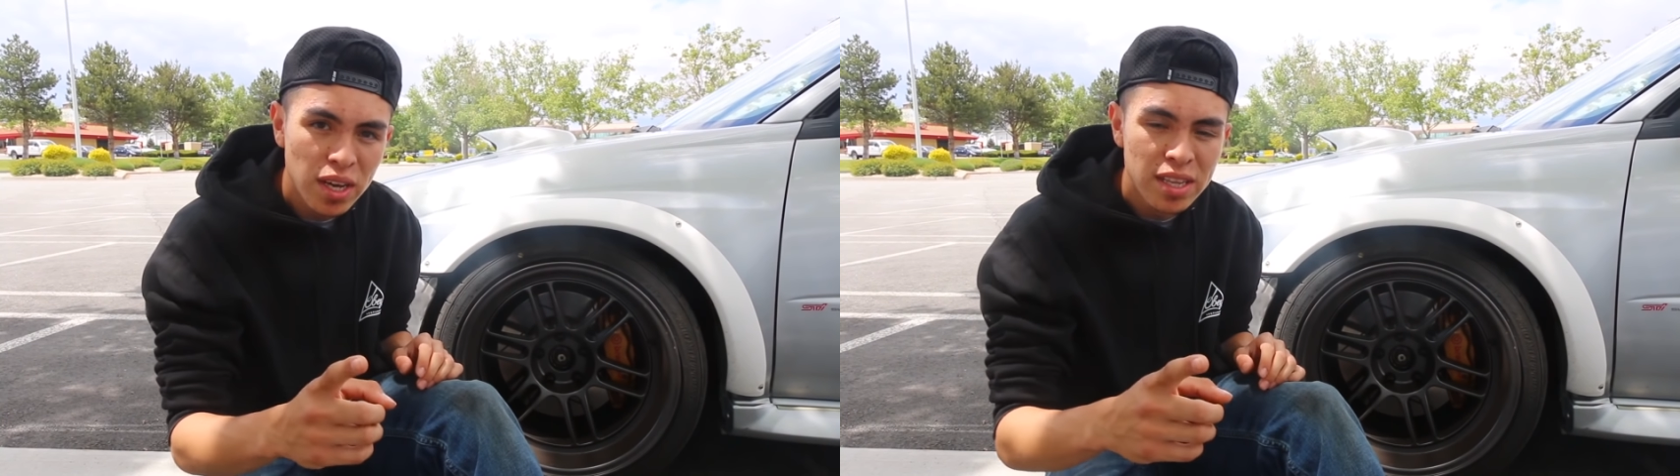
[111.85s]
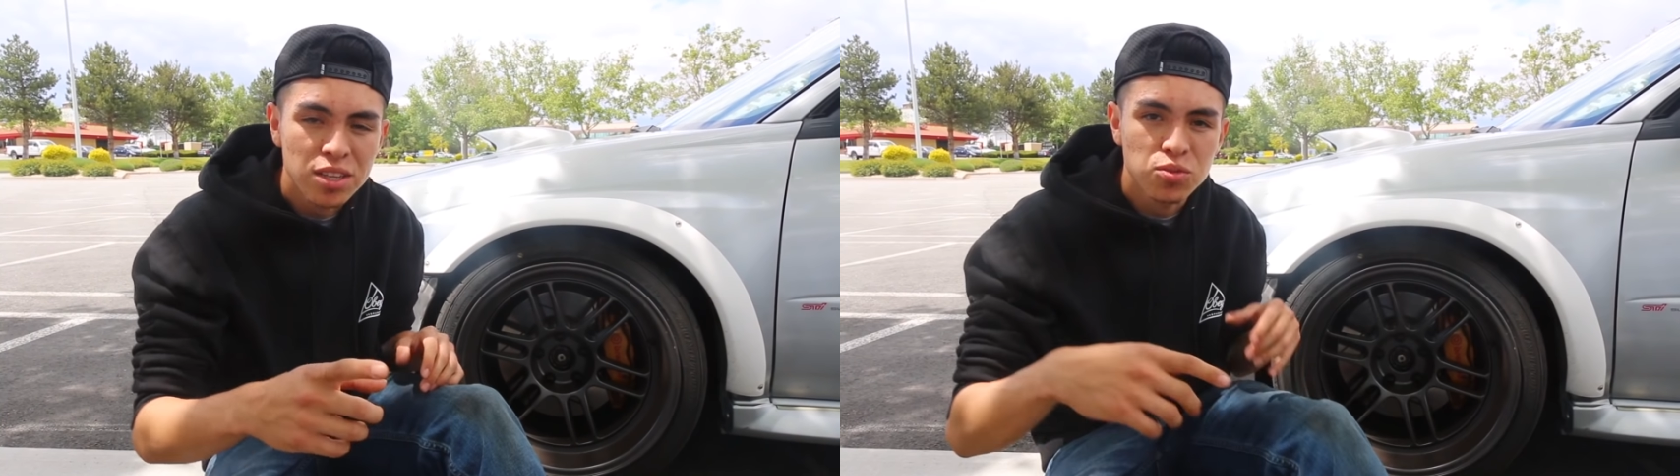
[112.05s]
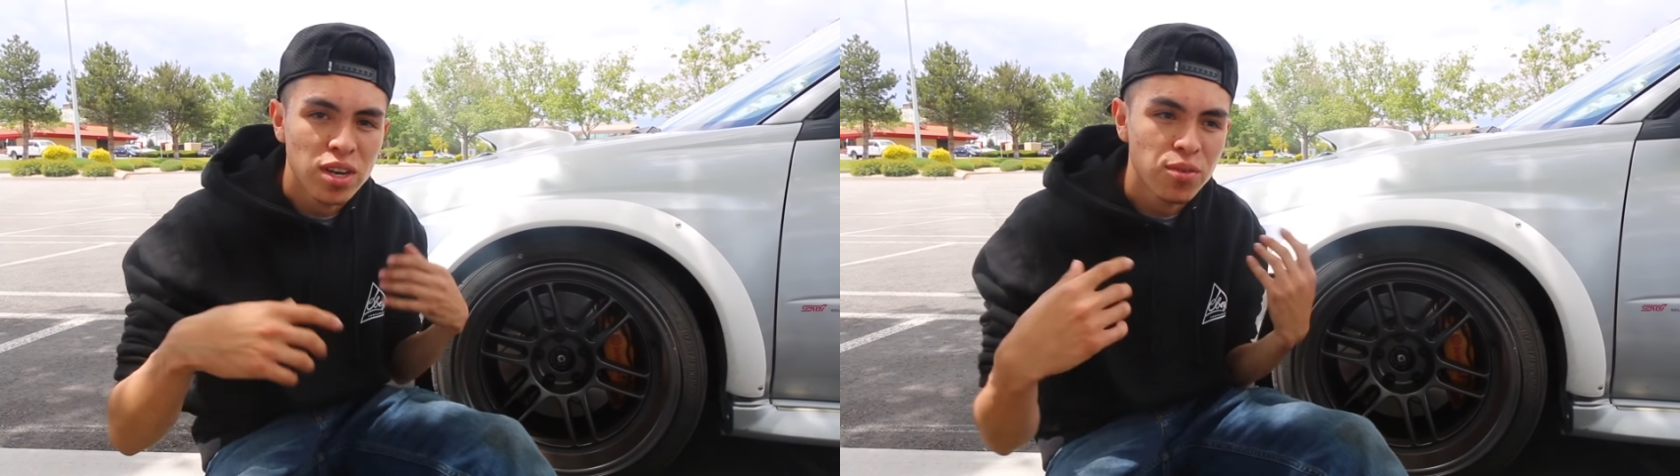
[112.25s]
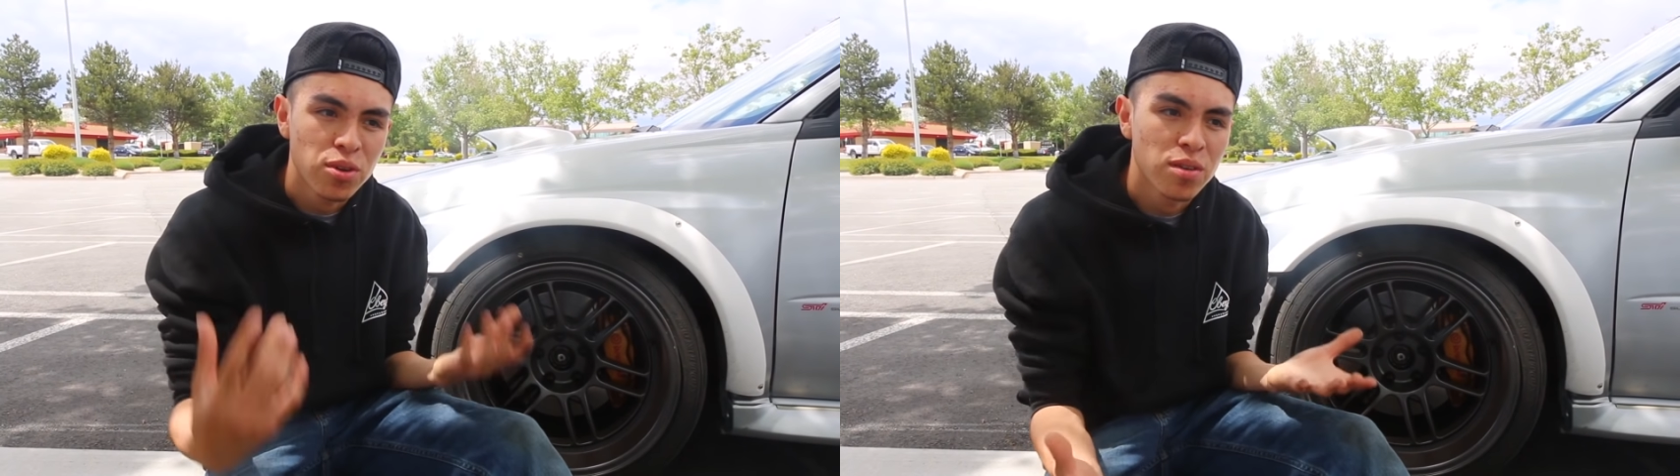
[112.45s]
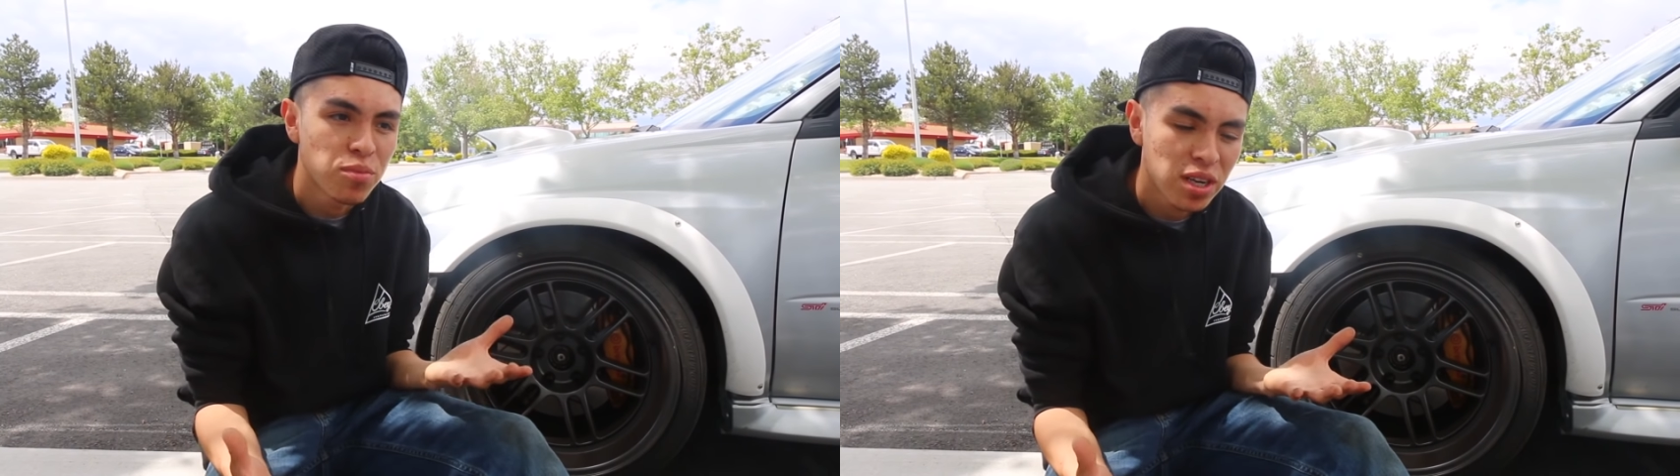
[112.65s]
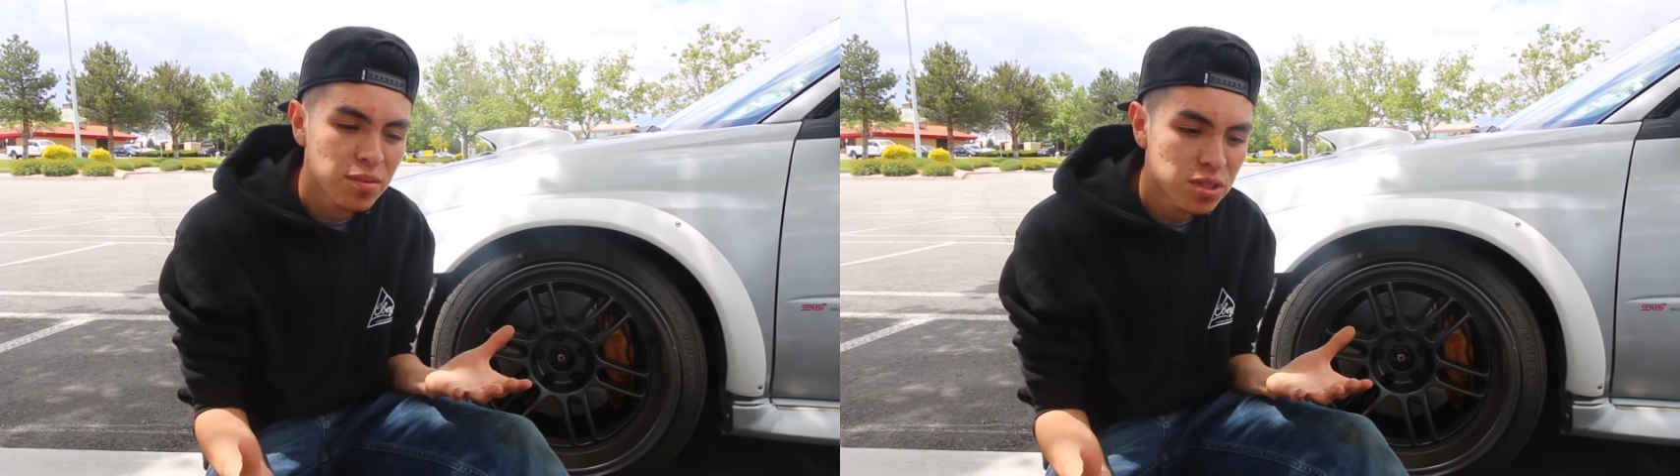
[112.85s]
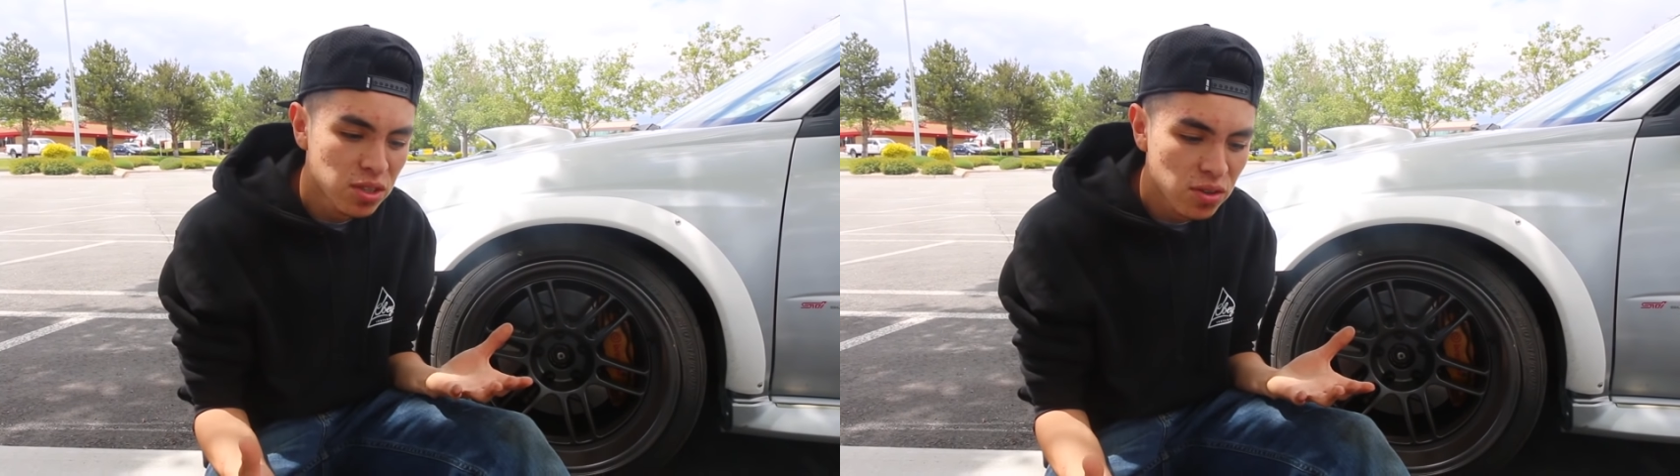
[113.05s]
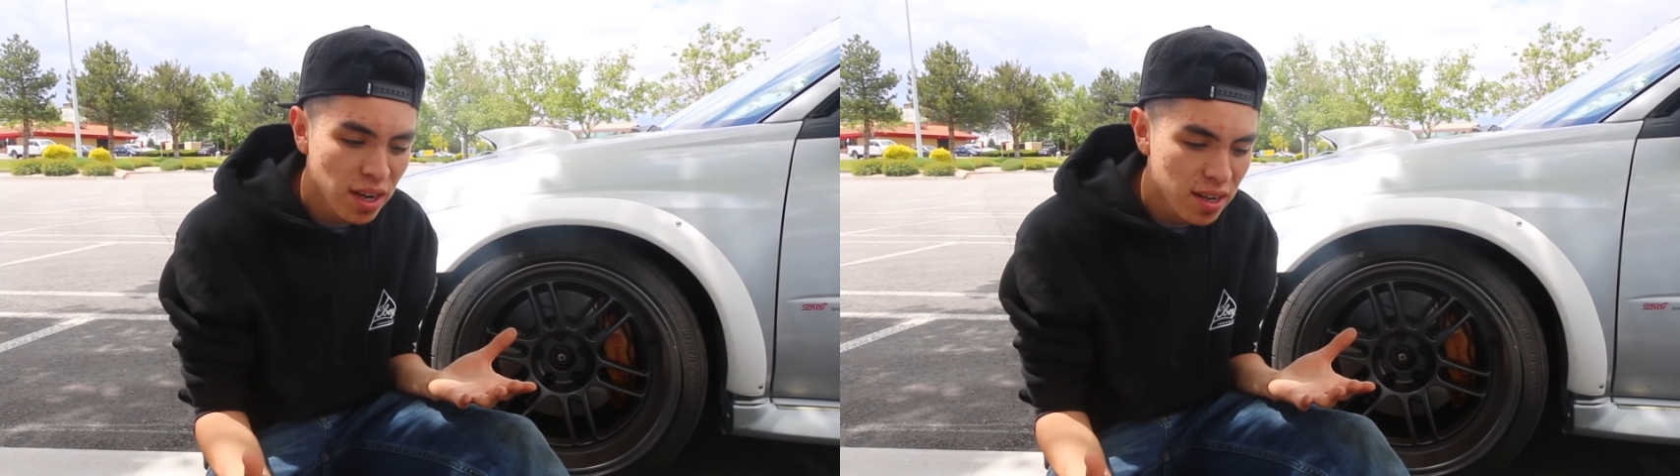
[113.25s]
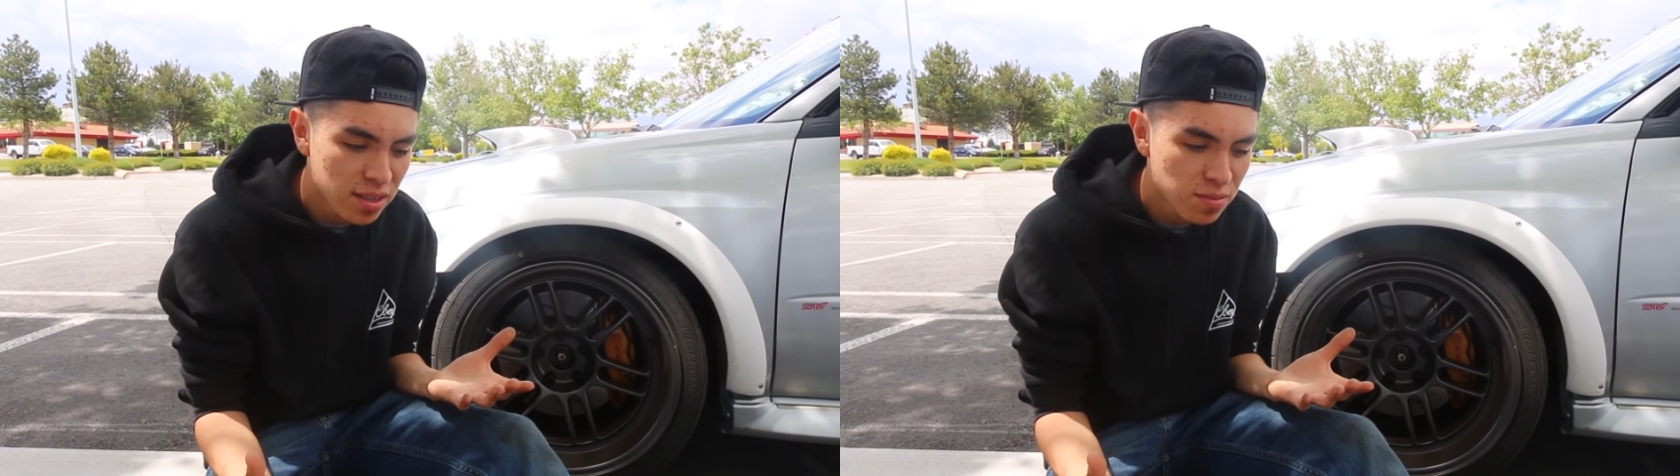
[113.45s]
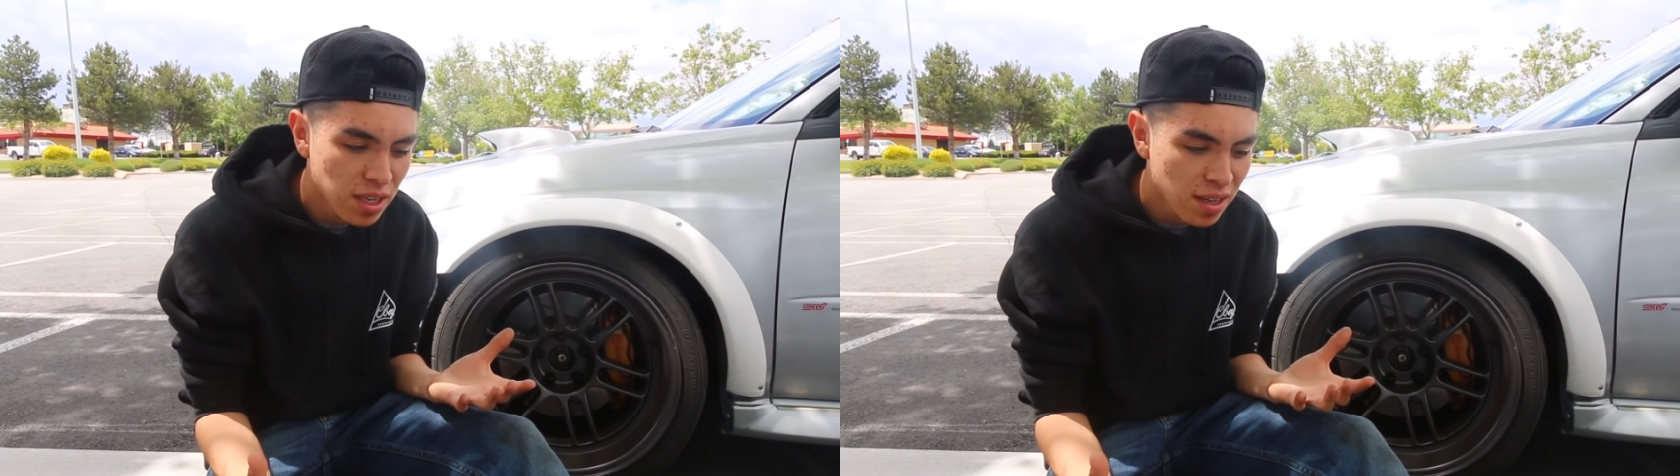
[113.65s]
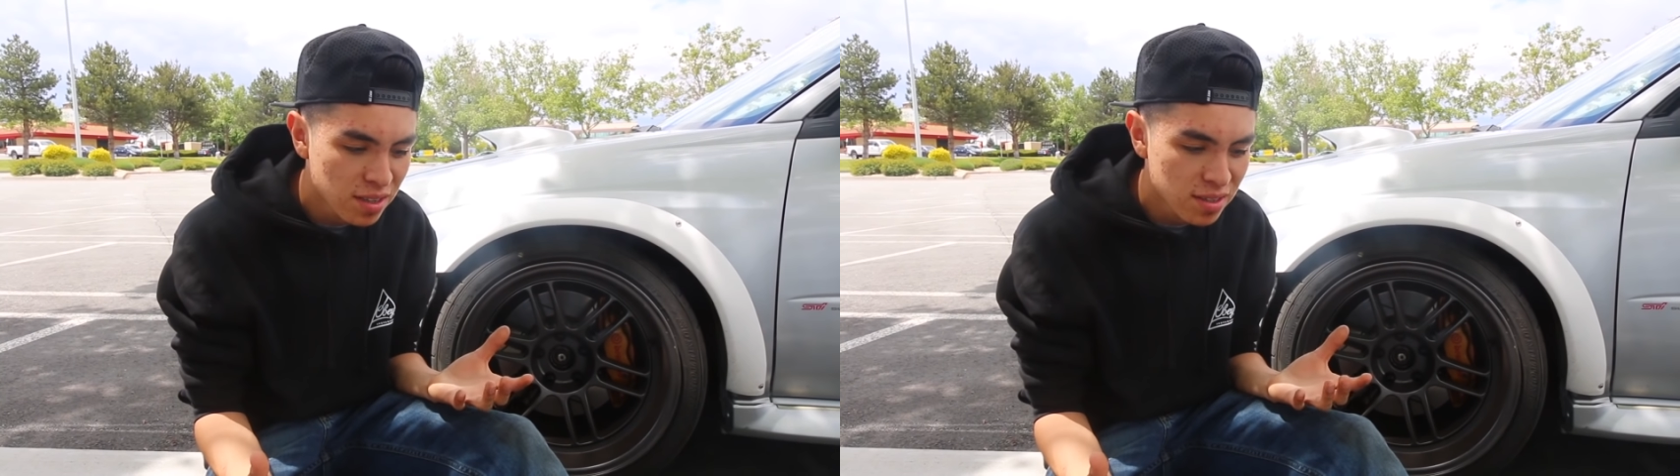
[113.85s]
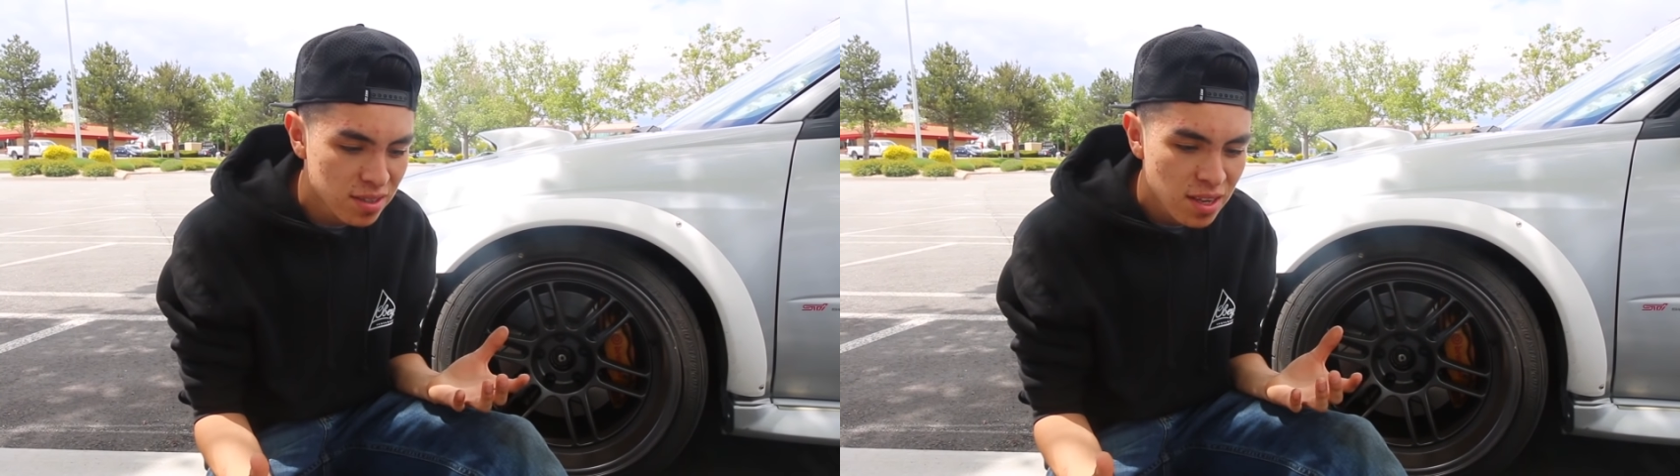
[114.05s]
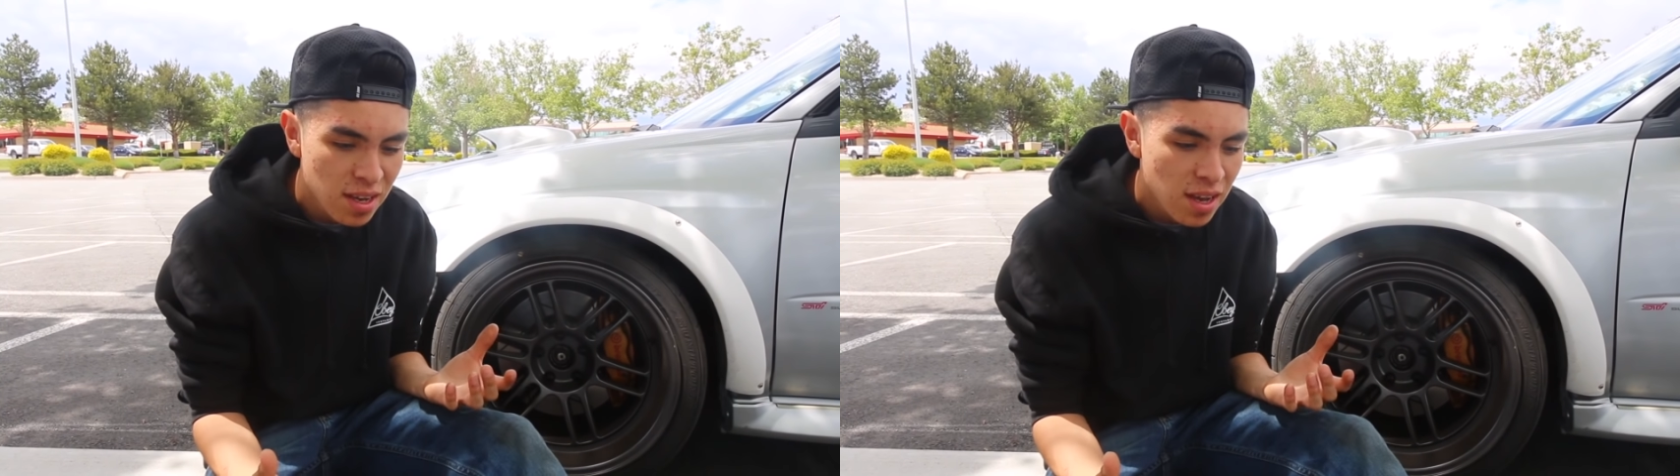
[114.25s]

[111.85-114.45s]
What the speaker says: and that's what I want to bring up to you guys because